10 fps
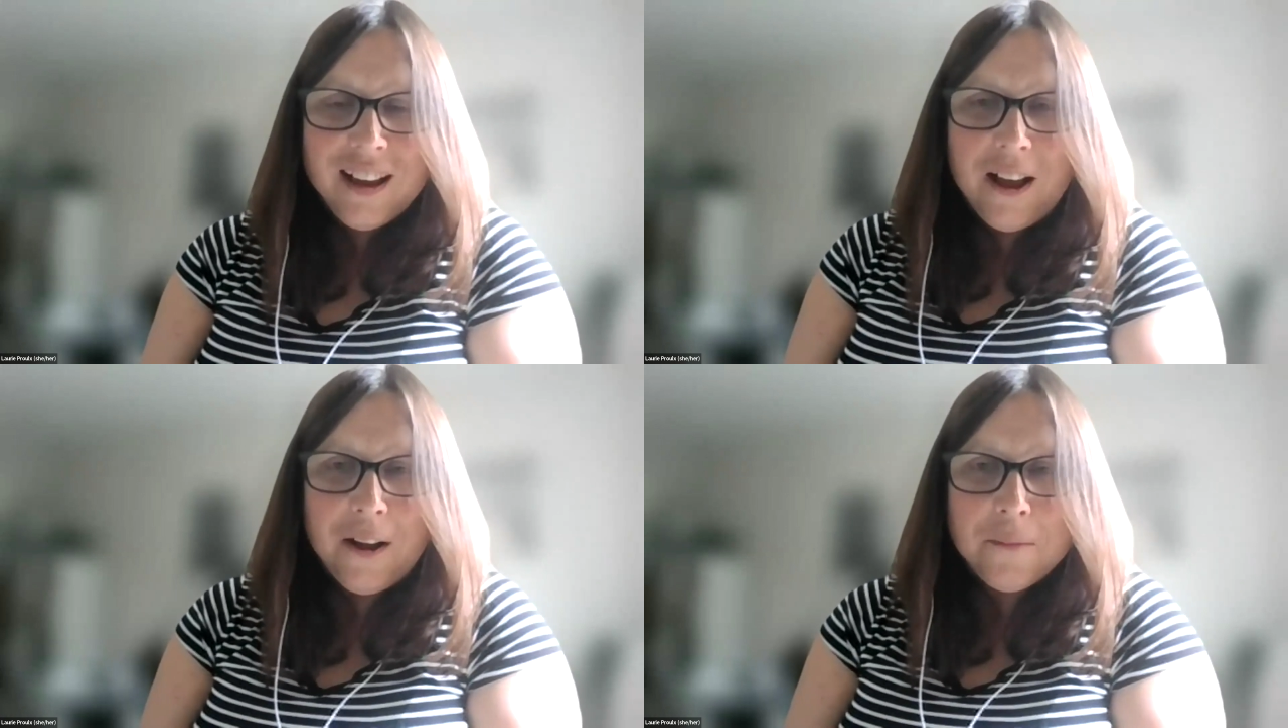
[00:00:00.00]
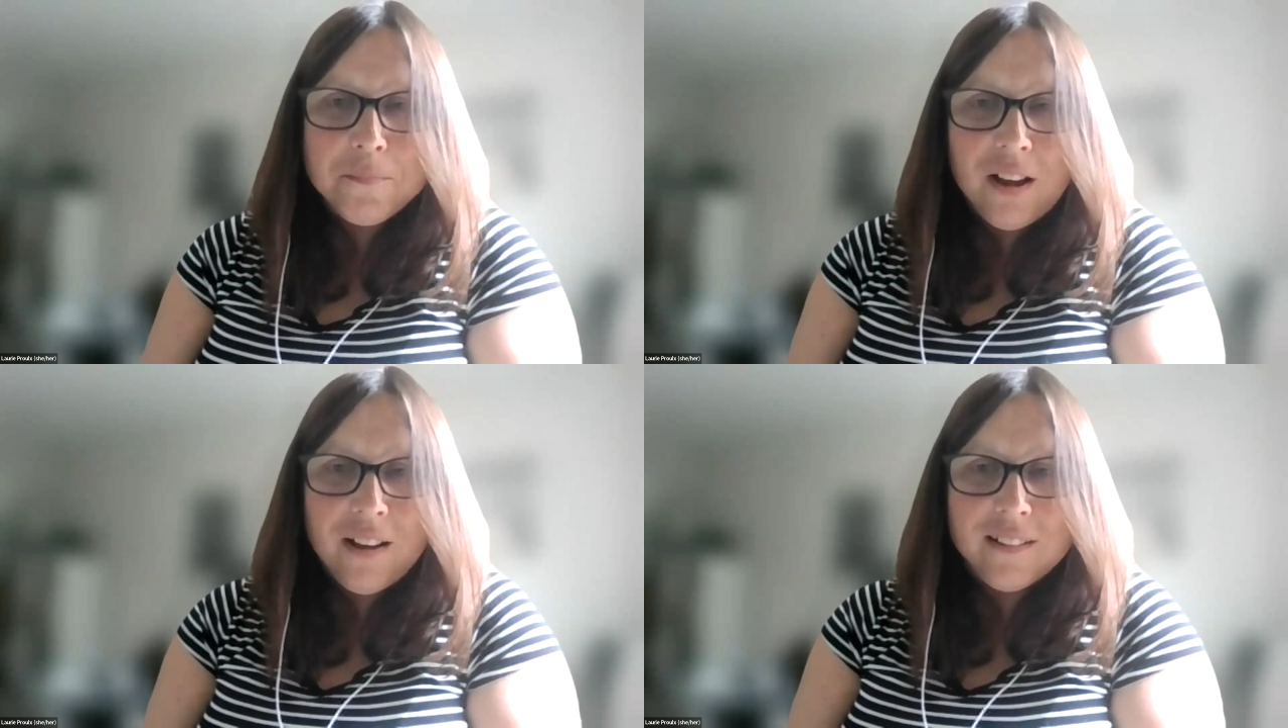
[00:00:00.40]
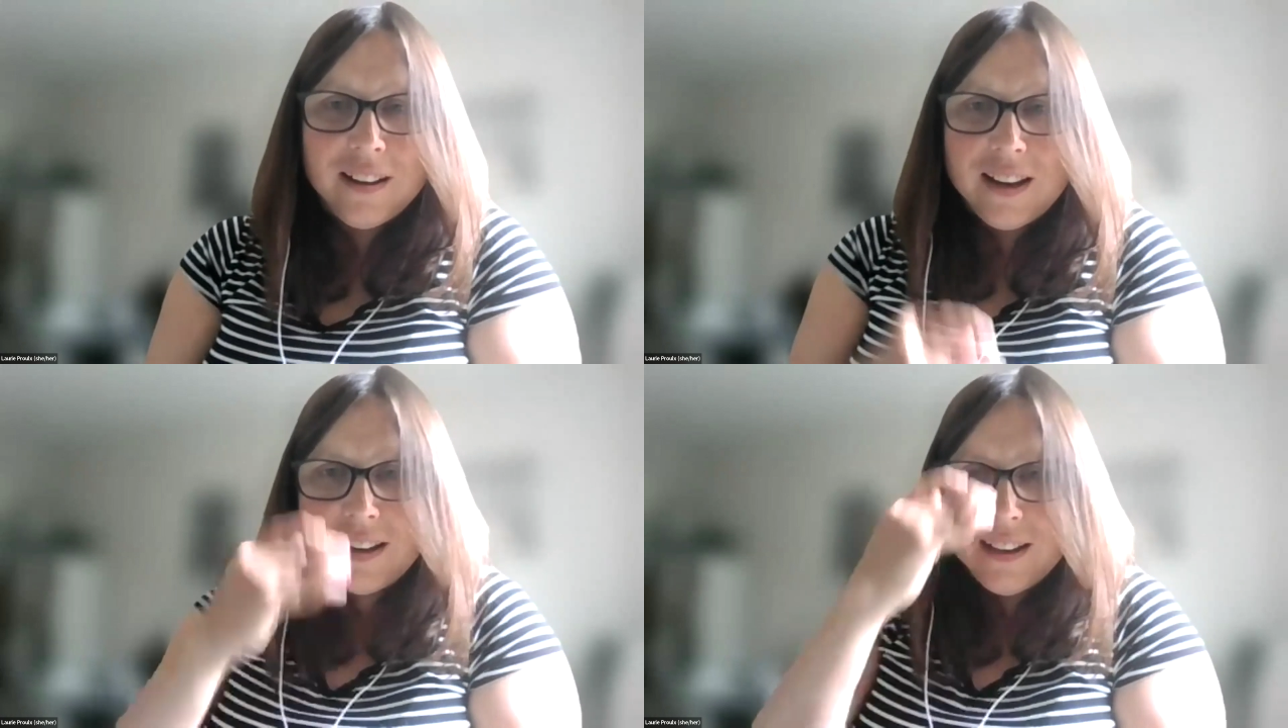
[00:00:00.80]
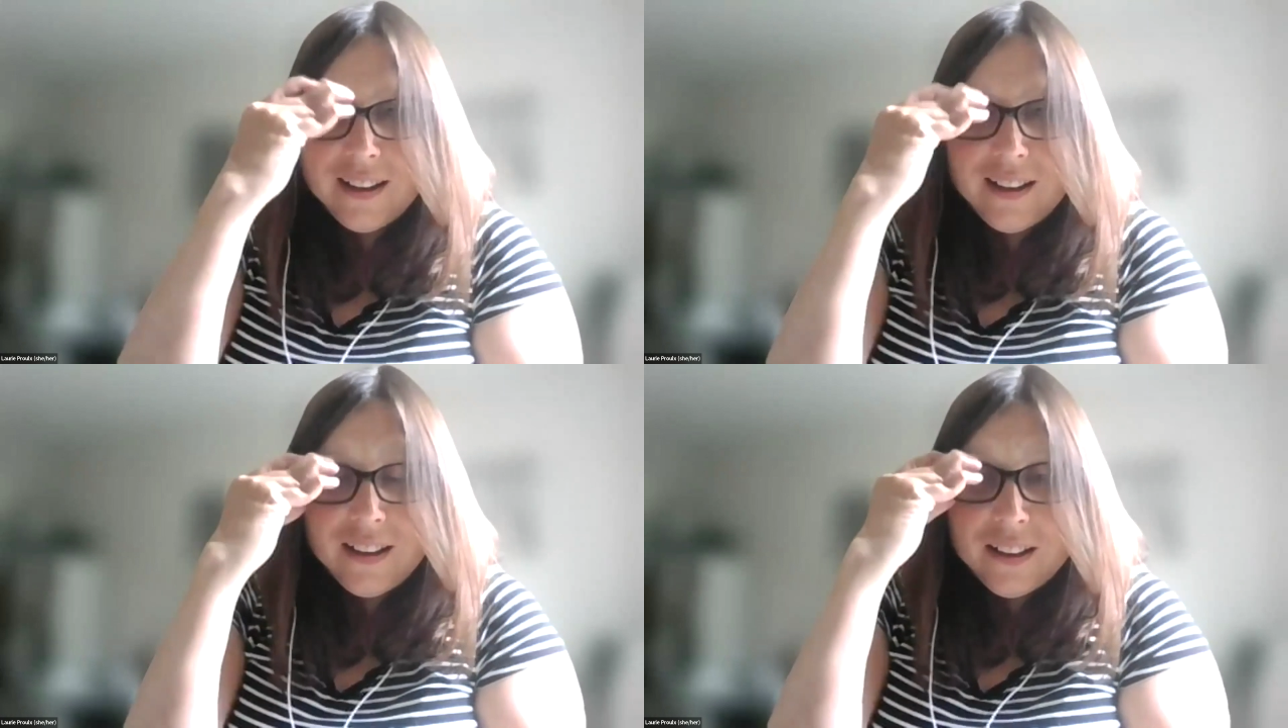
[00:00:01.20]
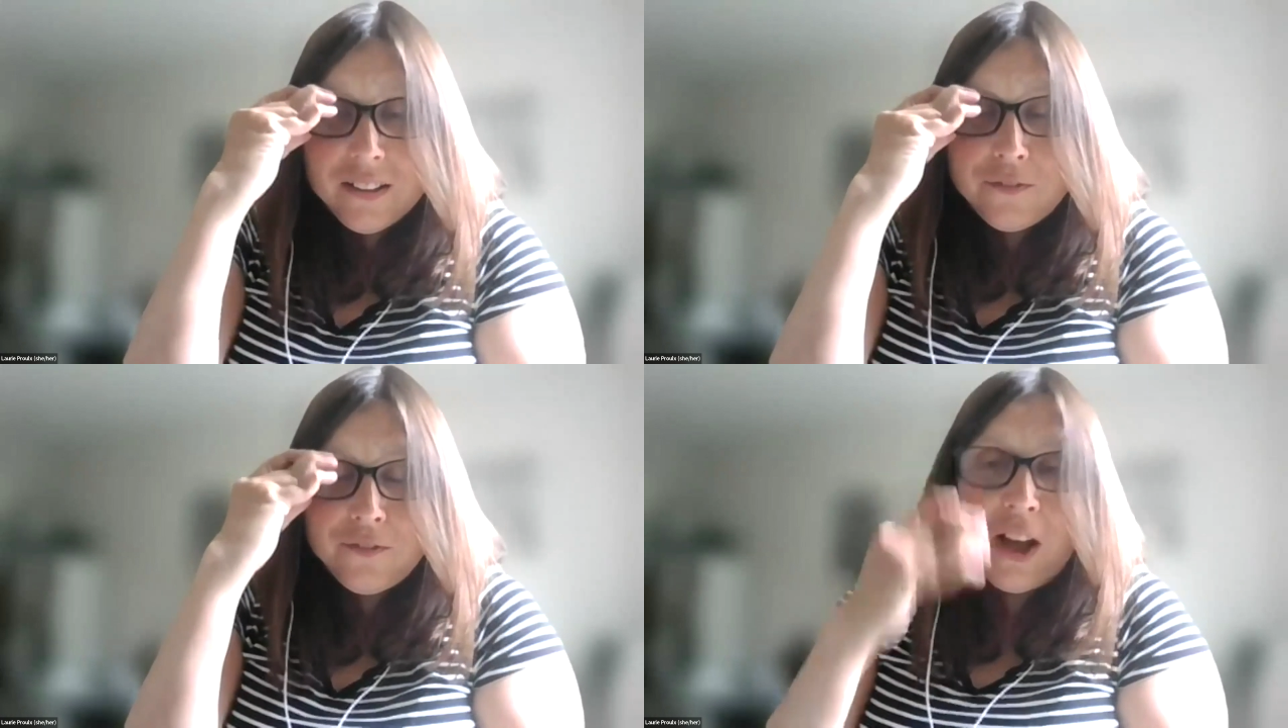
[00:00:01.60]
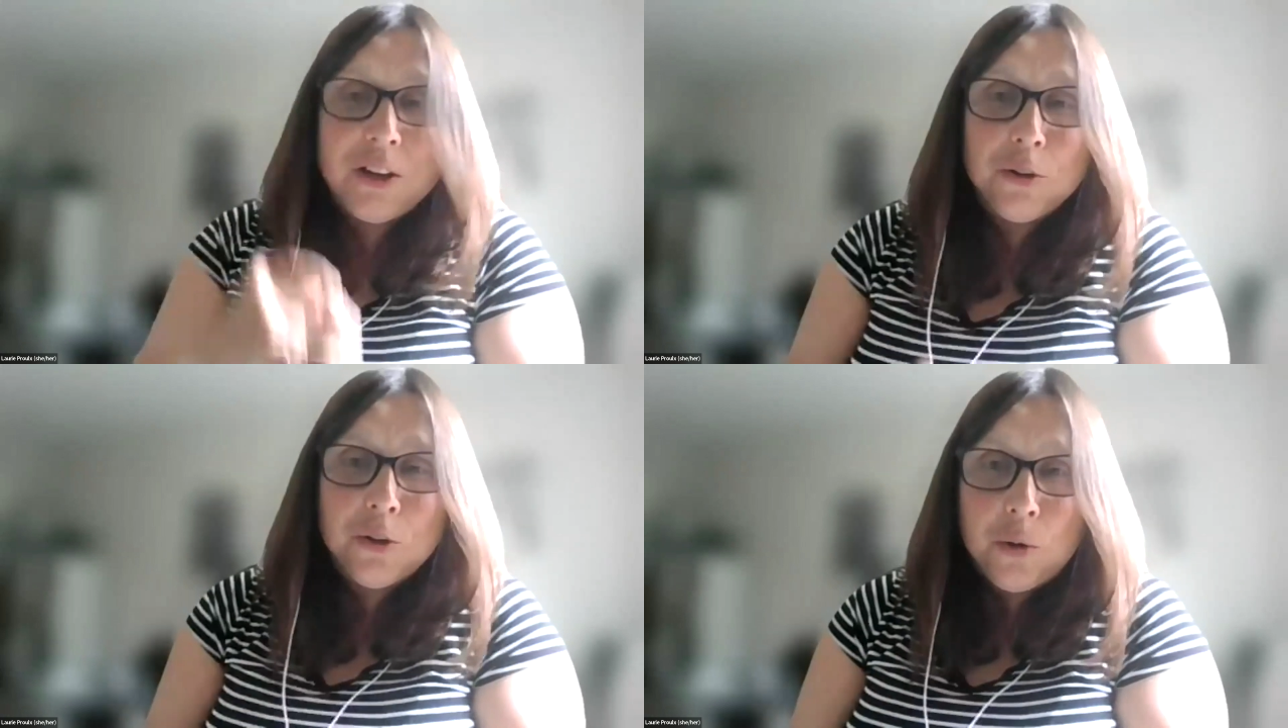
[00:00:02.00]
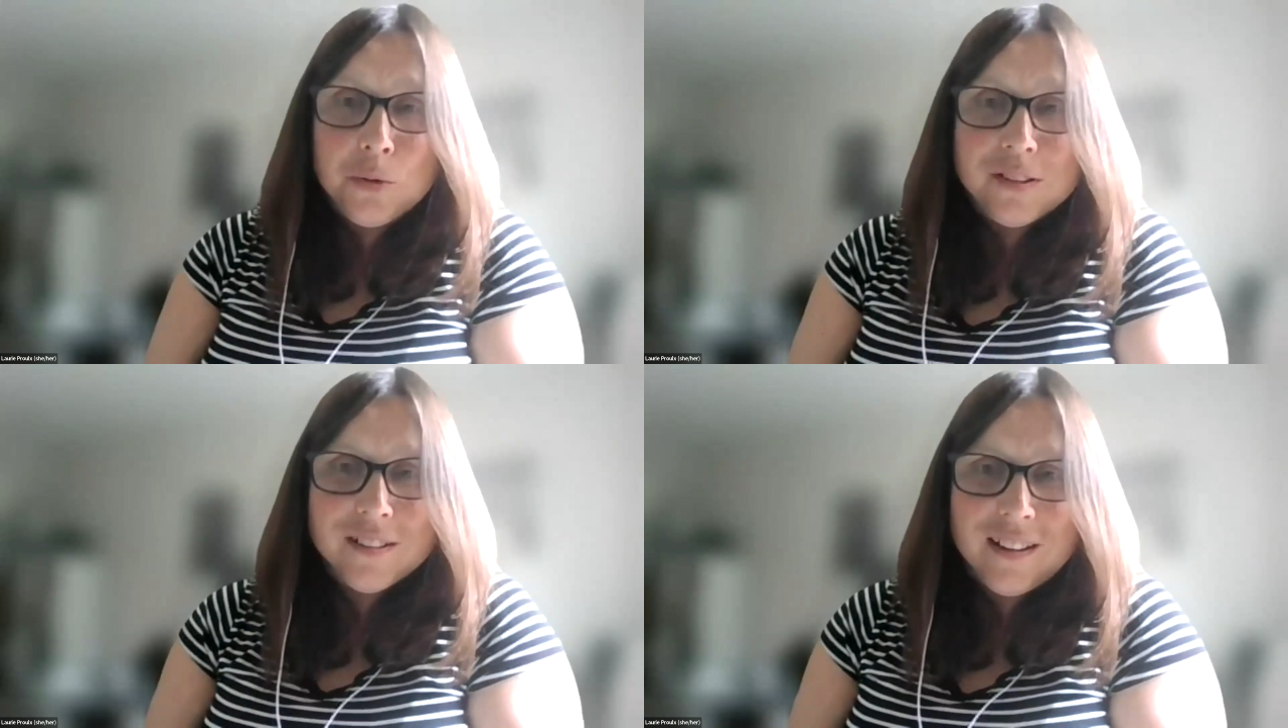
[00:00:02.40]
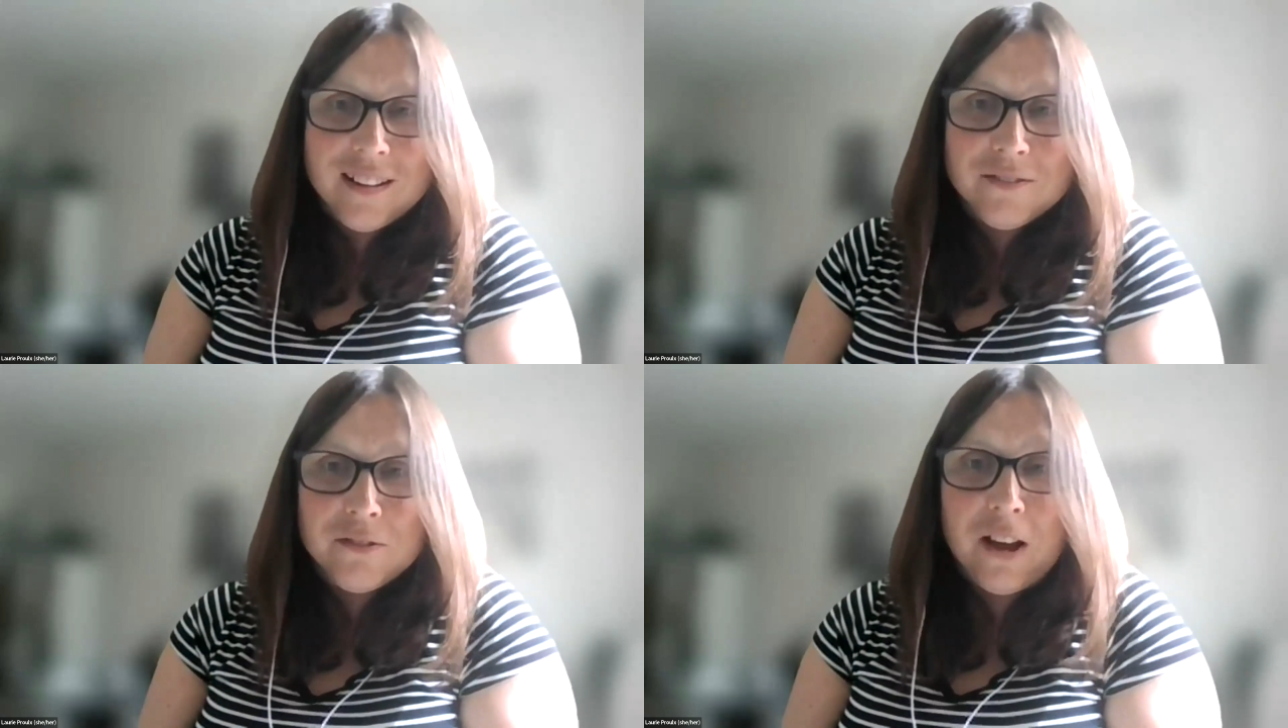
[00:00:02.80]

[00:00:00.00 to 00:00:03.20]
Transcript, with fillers: um, on a uh, final note of,